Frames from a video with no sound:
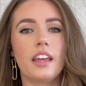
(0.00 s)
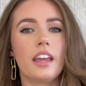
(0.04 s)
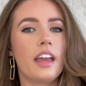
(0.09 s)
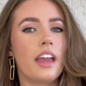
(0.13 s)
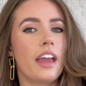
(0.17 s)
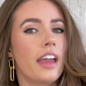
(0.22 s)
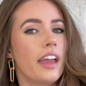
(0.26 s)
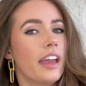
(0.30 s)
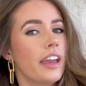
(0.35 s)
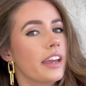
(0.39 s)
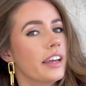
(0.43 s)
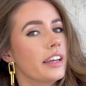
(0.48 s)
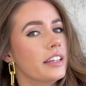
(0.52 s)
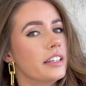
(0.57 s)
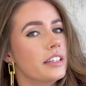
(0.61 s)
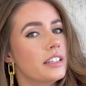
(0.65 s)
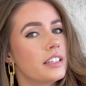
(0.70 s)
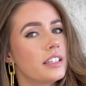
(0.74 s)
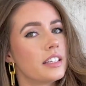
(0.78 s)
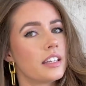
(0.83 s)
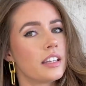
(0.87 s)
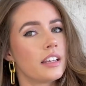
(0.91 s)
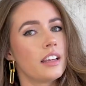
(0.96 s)
And
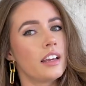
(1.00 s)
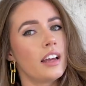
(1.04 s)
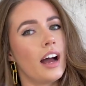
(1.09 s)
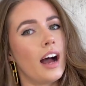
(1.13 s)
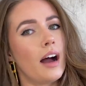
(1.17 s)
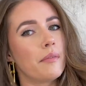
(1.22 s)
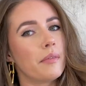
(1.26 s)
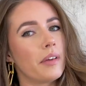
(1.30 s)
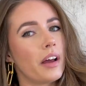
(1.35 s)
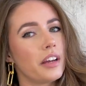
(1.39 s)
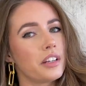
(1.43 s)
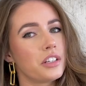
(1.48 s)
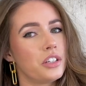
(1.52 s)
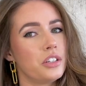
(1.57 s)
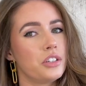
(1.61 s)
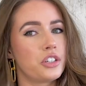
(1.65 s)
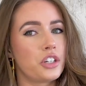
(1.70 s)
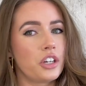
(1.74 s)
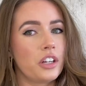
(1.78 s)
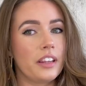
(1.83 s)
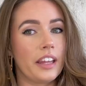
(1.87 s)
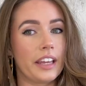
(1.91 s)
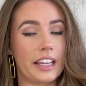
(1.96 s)
I'm not too
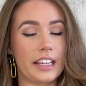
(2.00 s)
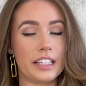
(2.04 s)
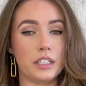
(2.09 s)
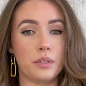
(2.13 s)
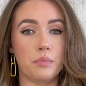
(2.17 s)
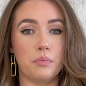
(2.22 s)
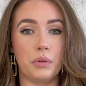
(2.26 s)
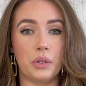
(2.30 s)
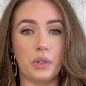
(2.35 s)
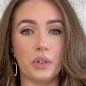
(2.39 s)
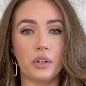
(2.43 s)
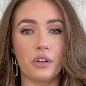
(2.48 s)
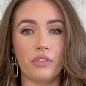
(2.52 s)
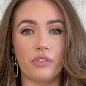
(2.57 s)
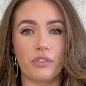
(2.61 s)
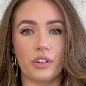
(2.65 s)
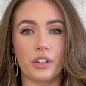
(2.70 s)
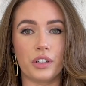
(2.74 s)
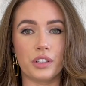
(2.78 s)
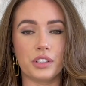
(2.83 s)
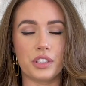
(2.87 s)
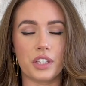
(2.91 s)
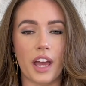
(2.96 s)
sure, like it's
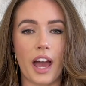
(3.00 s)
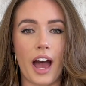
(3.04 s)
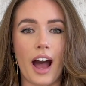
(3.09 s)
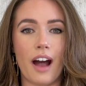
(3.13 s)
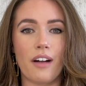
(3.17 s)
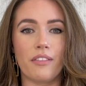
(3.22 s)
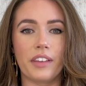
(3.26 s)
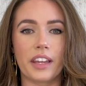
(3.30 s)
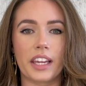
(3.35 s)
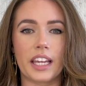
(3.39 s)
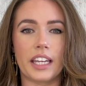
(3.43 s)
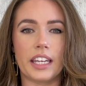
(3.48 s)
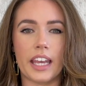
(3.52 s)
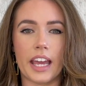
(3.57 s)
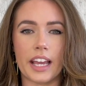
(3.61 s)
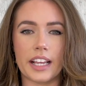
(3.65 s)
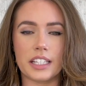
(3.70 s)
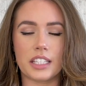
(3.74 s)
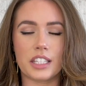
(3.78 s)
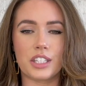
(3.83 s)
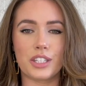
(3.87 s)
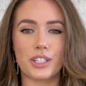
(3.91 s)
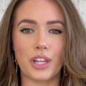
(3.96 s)
beautiful to have like a
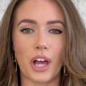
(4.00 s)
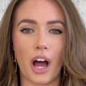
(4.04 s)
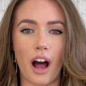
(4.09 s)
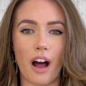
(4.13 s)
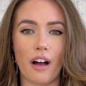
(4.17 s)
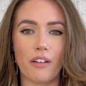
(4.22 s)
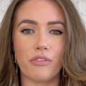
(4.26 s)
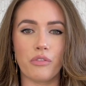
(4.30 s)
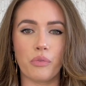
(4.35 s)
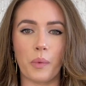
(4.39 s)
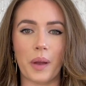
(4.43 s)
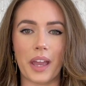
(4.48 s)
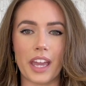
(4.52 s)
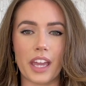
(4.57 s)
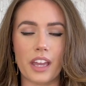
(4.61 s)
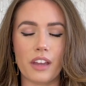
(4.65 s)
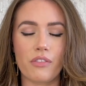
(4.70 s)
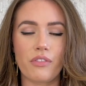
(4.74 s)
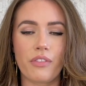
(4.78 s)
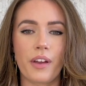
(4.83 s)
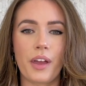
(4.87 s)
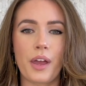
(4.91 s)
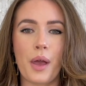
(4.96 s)
nice soft
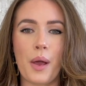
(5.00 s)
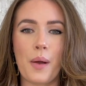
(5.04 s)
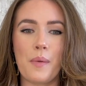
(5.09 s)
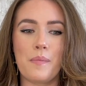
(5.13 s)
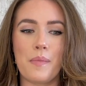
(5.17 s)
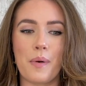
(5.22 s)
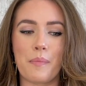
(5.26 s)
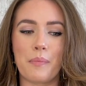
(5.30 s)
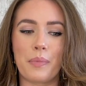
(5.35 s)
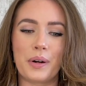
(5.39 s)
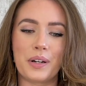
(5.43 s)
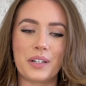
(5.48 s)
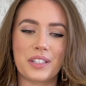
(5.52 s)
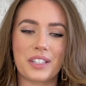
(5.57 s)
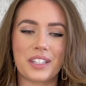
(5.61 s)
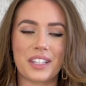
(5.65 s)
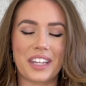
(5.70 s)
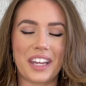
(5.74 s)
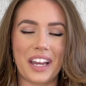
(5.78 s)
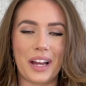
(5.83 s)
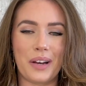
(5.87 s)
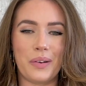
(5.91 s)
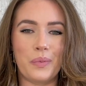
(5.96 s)
wave, but
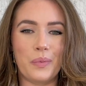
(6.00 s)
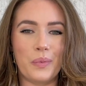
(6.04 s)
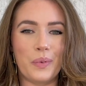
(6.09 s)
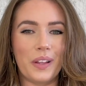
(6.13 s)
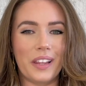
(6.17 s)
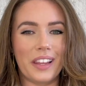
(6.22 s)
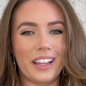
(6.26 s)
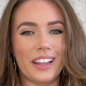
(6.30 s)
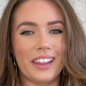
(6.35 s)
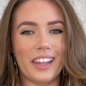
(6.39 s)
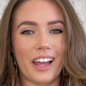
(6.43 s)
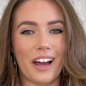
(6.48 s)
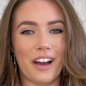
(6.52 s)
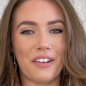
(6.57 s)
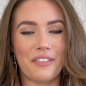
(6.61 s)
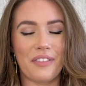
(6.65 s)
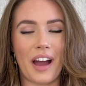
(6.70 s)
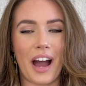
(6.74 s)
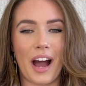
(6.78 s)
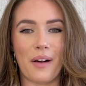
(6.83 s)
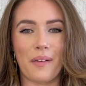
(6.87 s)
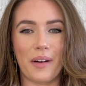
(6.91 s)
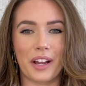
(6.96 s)
personally I really love
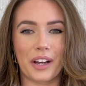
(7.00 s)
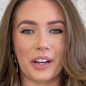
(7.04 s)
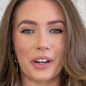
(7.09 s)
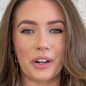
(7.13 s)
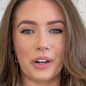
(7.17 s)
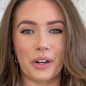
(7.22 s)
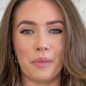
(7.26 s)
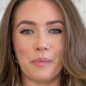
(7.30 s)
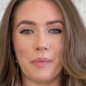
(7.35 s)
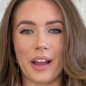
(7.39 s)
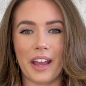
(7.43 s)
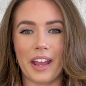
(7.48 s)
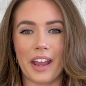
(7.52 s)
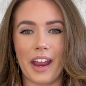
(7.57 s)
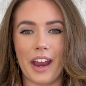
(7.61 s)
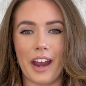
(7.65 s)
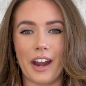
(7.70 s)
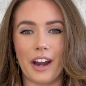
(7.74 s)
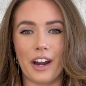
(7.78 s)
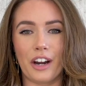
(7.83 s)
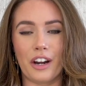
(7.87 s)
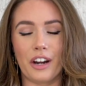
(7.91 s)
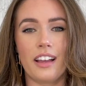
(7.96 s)
how I curl my
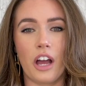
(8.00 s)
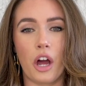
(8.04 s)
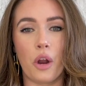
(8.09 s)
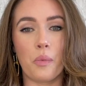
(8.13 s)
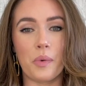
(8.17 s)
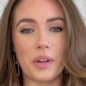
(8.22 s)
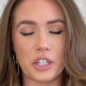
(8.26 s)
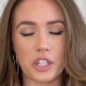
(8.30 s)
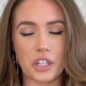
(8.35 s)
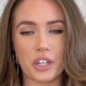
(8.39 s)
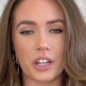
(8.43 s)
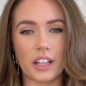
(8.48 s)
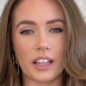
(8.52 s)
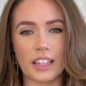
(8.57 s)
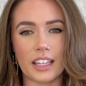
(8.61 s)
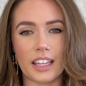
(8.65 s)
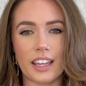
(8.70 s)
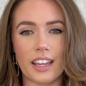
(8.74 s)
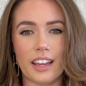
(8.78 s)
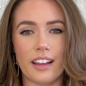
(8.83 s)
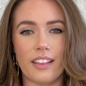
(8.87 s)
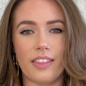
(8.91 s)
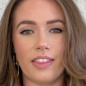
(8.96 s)
hair
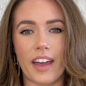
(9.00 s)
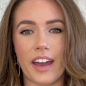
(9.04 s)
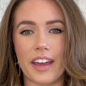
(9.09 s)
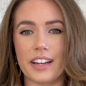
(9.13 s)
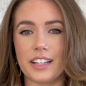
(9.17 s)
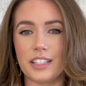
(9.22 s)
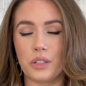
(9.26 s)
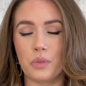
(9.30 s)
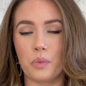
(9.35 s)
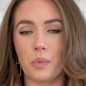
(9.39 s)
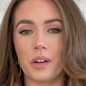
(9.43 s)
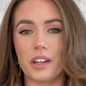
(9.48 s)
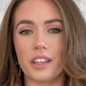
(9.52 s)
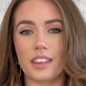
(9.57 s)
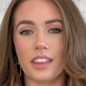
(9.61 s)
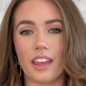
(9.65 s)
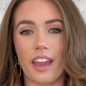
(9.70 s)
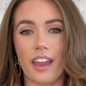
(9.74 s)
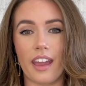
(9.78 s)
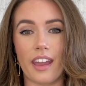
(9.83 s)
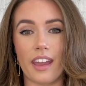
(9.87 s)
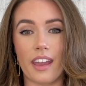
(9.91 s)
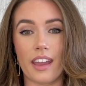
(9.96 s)
originally, and that is with
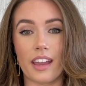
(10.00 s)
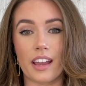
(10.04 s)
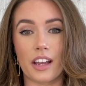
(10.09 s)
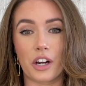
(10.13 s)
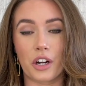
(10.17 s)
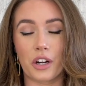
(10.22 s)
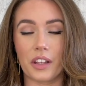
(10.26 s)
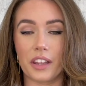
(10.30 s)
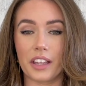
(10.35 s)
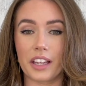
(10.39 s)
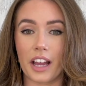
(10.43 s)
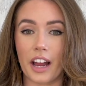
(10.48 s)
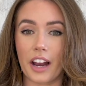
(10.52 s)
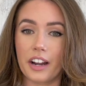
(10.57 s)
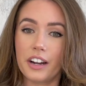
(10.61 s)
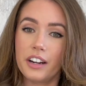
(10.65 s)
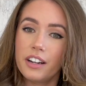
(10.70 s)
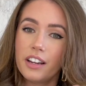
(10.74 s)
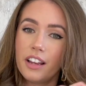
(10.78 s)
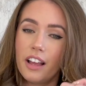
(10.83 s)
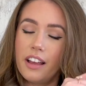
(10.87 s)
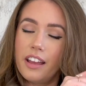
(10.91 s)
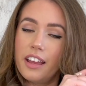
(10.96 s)
a curling
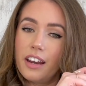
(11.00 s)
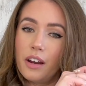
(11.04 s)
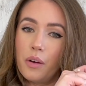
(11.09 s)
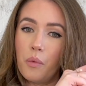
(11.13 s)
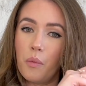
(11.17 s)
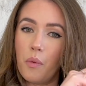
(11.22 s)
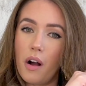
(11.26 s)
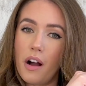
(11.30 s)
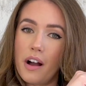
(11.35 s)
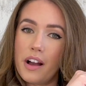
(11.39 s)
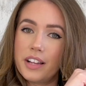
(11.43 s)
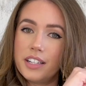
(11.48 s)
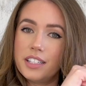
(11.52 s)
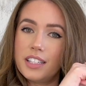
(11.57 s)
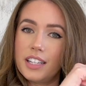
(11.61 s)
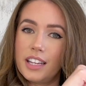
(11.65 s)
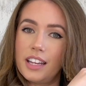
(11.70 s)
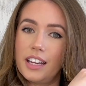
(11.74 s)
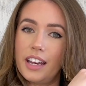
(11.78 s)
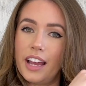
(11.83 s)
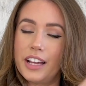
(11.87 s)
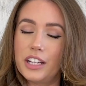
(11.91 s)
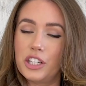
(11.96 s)
iron and a wand,
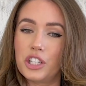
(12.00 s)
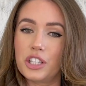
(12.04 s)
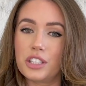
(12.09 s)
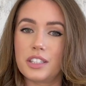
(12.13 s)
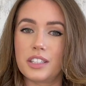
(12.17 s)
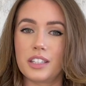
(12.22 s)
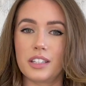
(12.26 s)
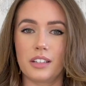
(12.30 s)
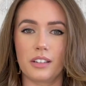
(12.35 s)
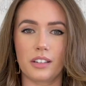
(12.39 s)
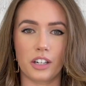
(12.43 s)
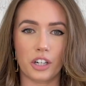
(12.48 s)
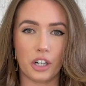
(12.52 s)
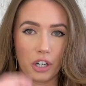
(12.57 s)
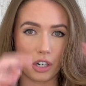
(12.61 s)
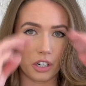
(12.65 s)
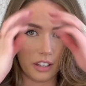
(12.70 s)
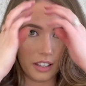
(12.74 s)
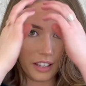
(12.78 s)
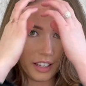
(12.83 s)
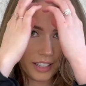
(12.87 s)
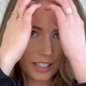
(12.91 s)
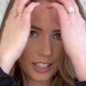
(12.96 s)
and I just
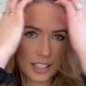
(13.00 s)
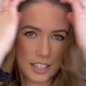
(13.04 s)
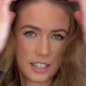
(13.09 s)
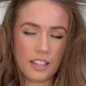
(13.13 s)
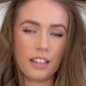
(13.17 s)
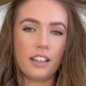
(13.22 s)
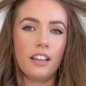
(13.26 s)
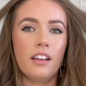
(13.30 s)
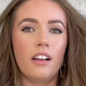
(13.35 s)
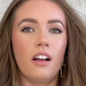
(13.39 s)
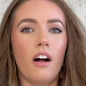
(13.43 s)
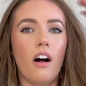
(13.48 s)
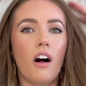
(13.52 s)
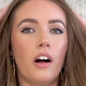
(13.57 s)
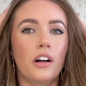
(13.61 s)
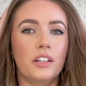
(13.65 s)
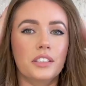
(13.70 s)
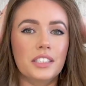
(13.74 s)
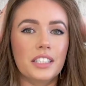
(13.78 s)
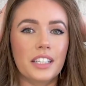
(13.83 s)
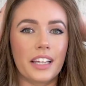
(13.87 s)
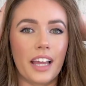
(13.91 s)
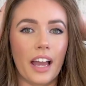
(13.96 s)
curl it all
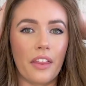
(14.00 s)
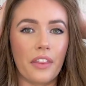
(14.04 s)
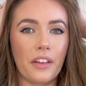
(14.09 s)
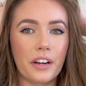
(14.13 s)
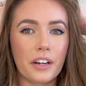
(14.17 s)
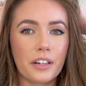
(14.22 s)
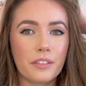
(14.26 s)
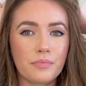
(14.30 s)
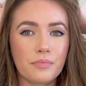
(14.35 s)
together.